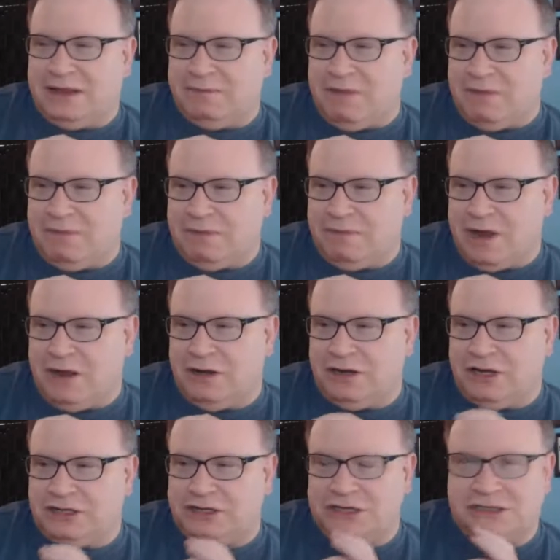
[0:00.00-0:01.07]
it might be better
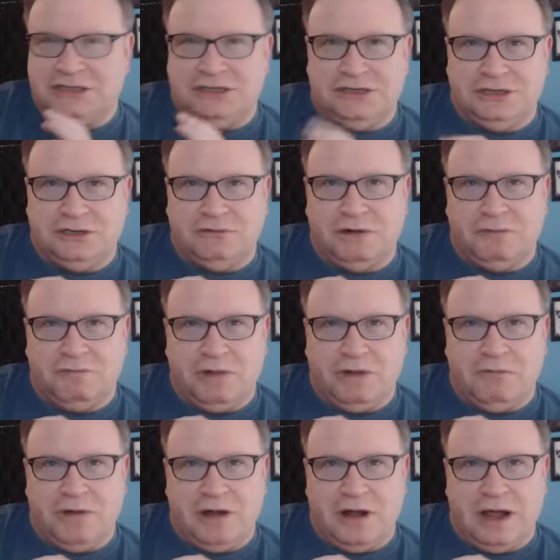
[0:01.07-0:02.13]
to just do it where
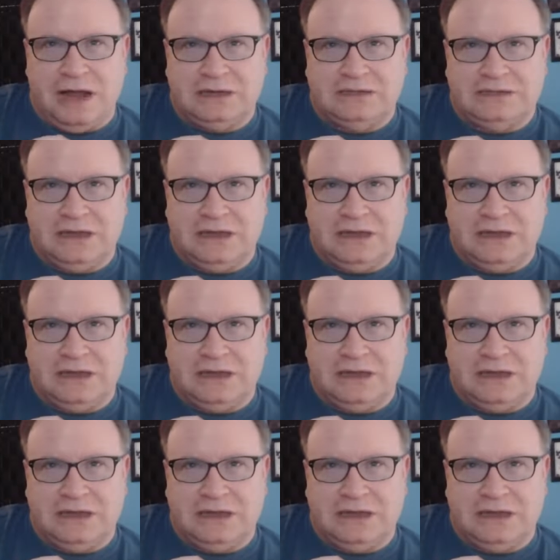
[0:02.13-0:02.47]
we're not